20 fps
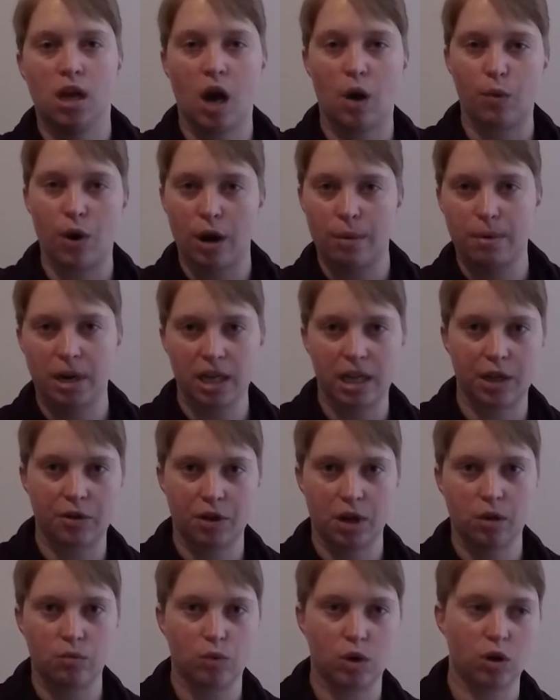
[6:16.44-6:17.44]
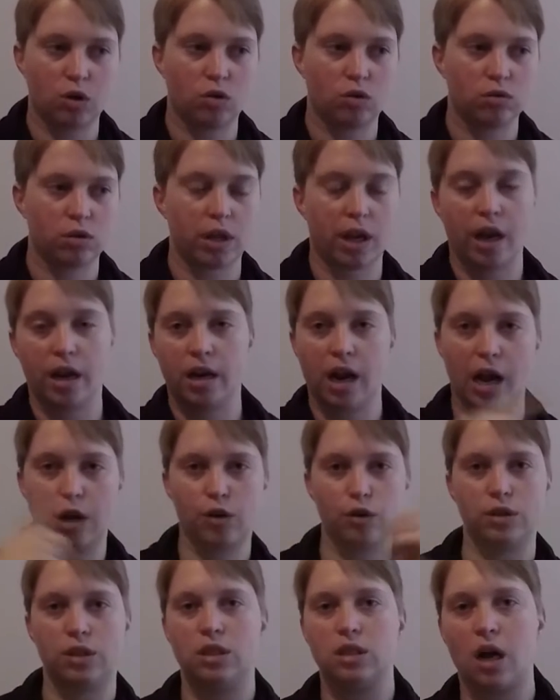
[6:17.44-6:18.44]
around my hearing world and I
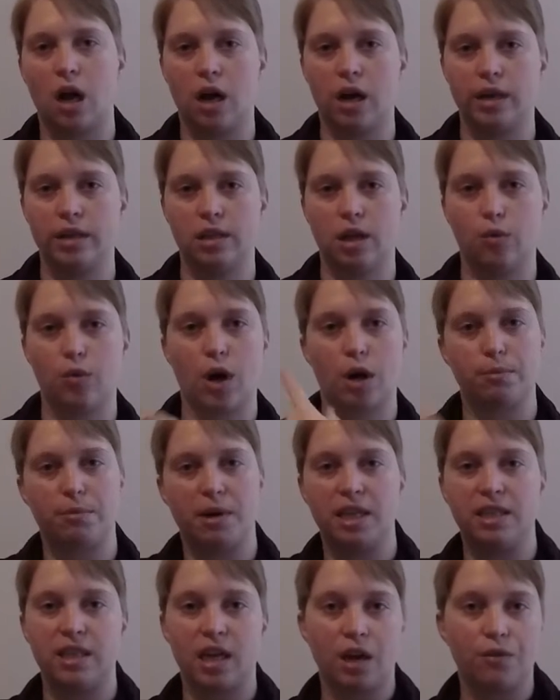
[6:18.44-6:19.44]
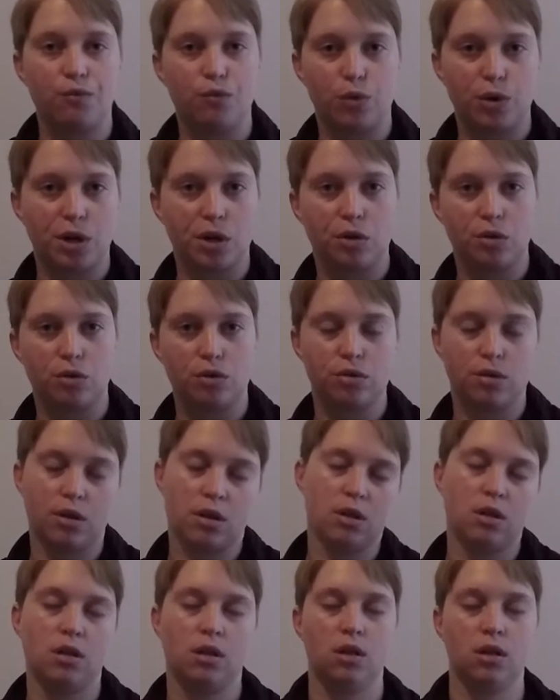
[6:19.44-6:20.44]
could sign around my deaf world,
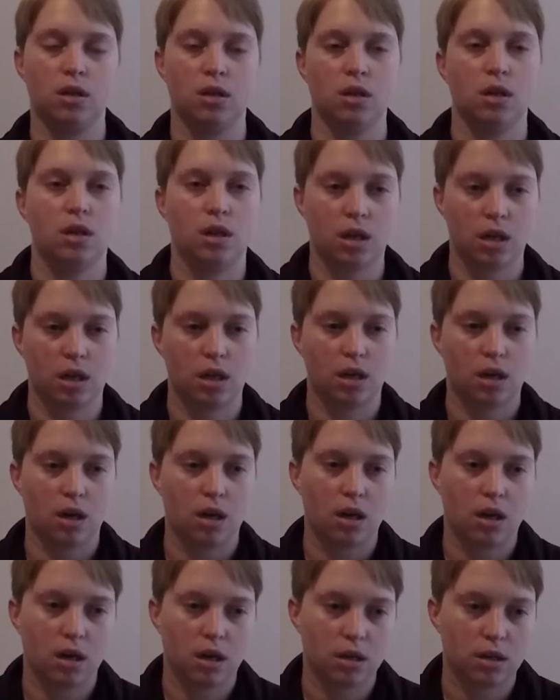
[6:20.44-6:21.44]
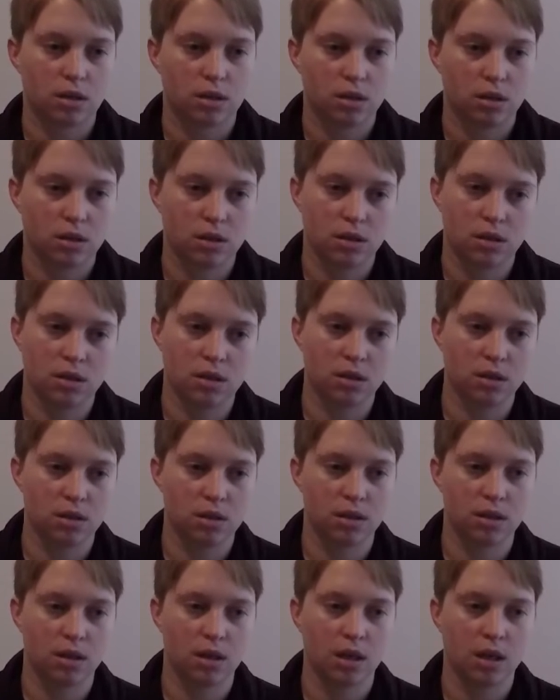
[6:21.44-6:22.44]
and
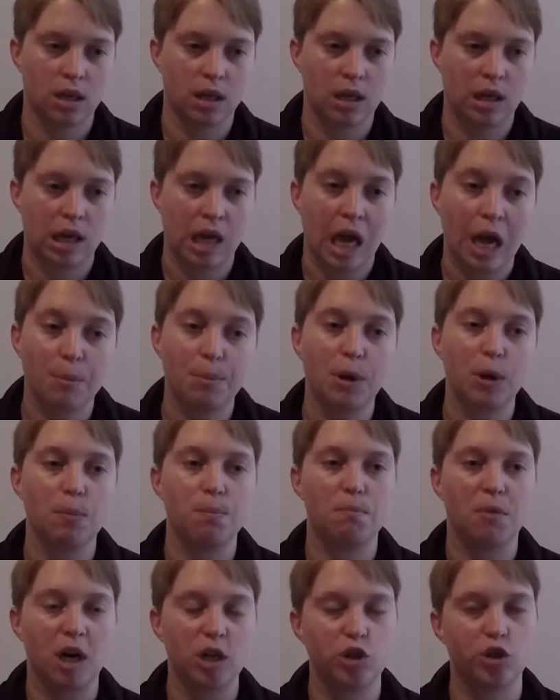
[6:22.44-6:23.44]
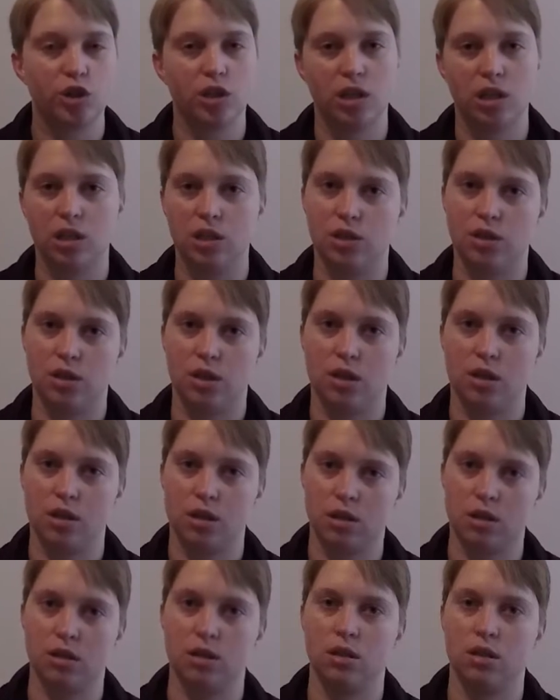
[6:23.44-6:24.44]
it'd be much
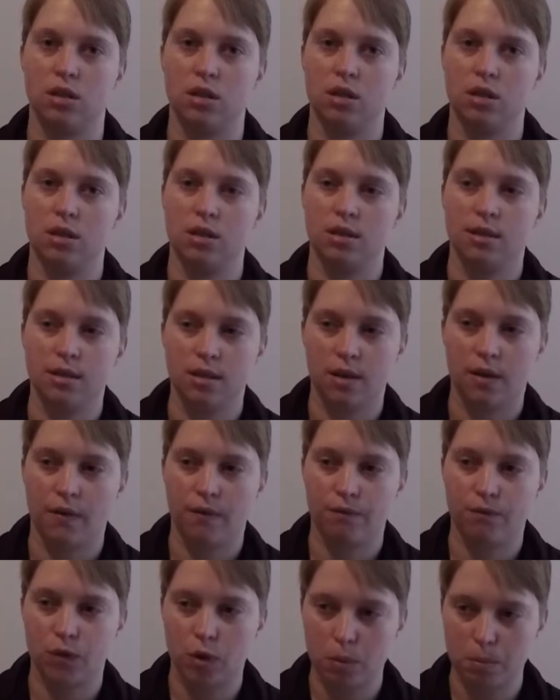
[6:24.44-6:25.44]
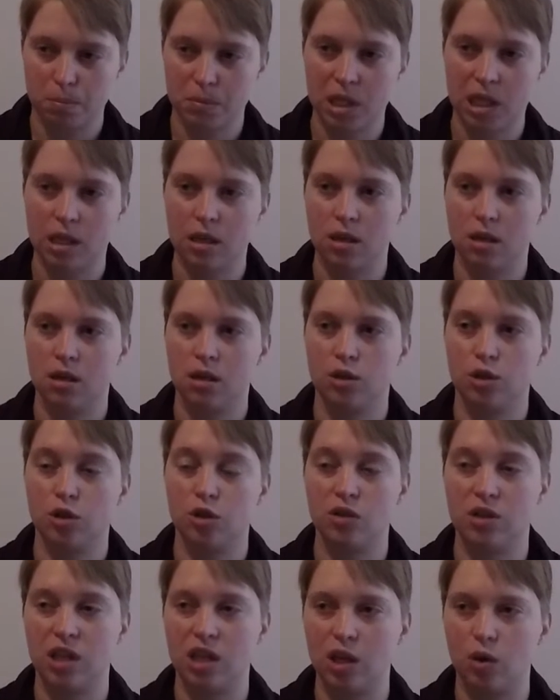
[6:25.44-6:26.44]
easier for me
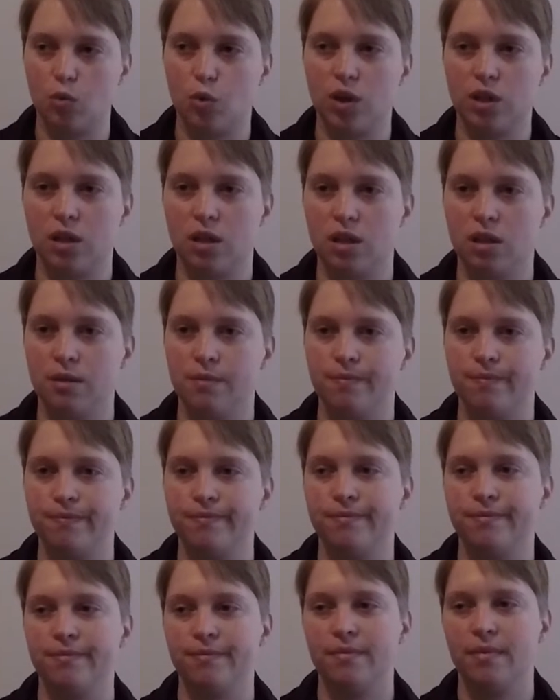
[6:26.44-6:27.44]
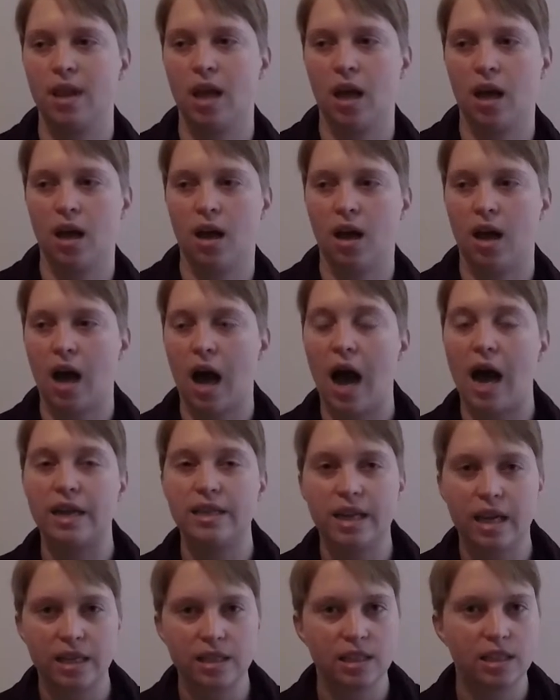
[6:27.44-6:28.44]
to deal with
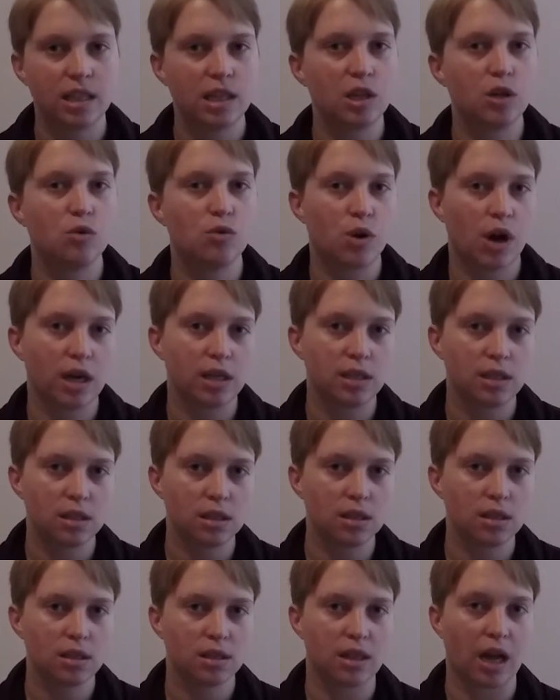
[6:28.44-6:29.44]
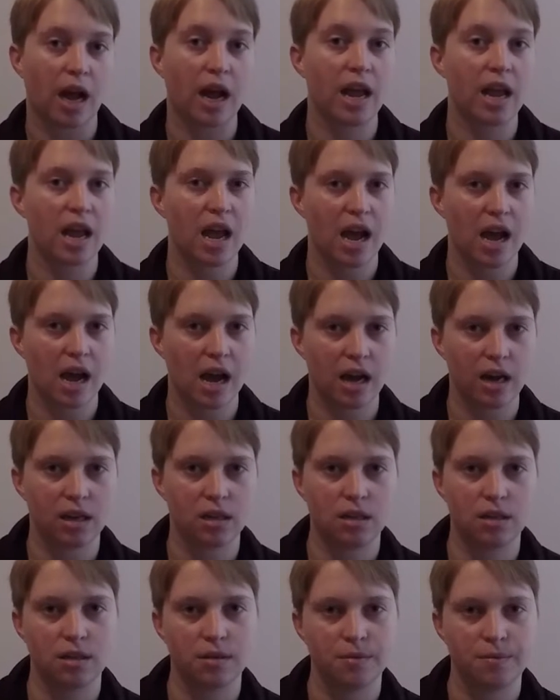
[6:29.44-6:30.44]
identity crisis that I
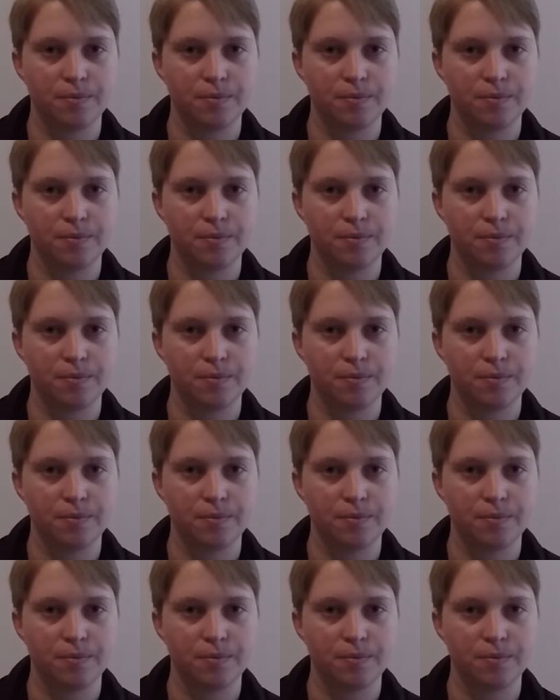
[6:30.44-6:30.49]
had